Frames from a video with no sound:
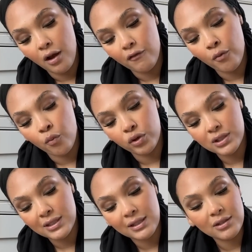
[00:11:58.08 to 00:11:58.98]
from one
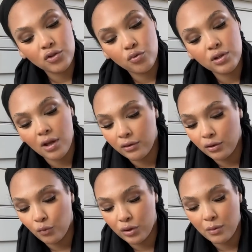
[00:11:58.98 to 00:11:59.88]
skin to another
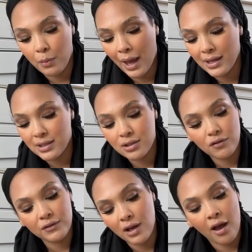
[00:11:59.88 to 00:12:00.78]
with the passage
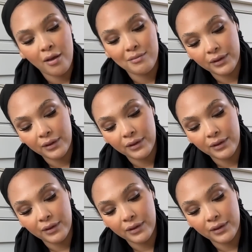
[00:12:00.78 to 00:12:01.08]
of time.